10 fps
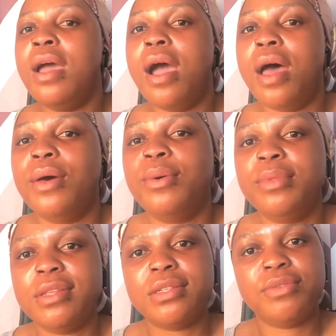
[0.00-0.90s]
I hope
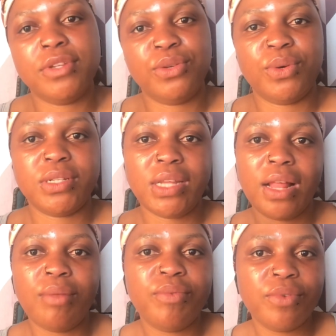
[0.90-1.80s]
this video was
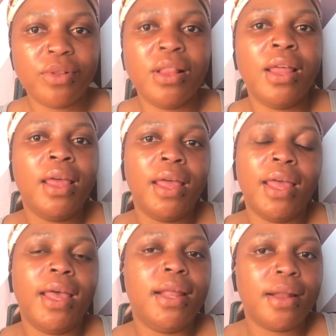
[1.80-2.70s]
helpful,
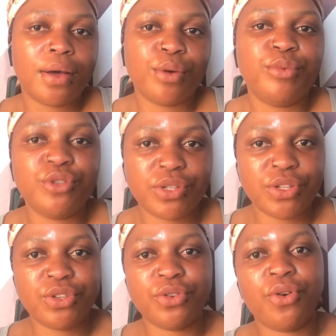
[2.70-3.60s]
and I hope to see
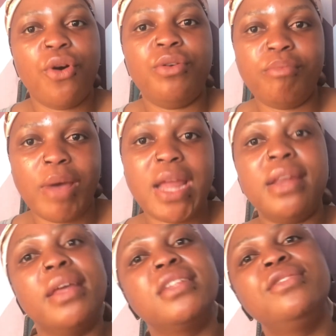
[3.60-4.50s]
you on my
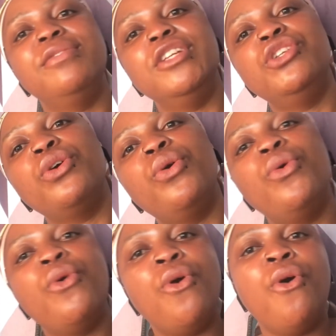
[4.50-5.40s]
next video.
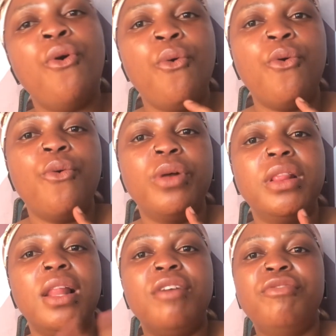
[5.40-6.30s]
With
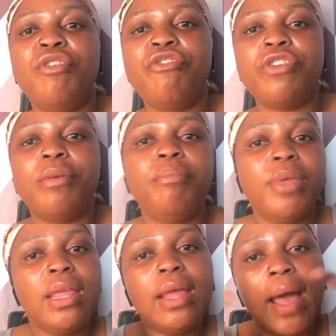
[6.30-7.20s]
love from
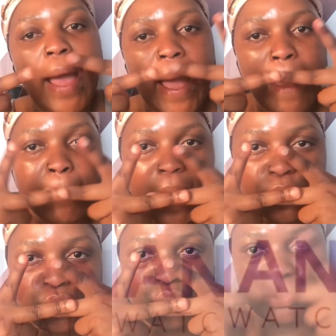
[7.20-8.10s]
me, I'm out.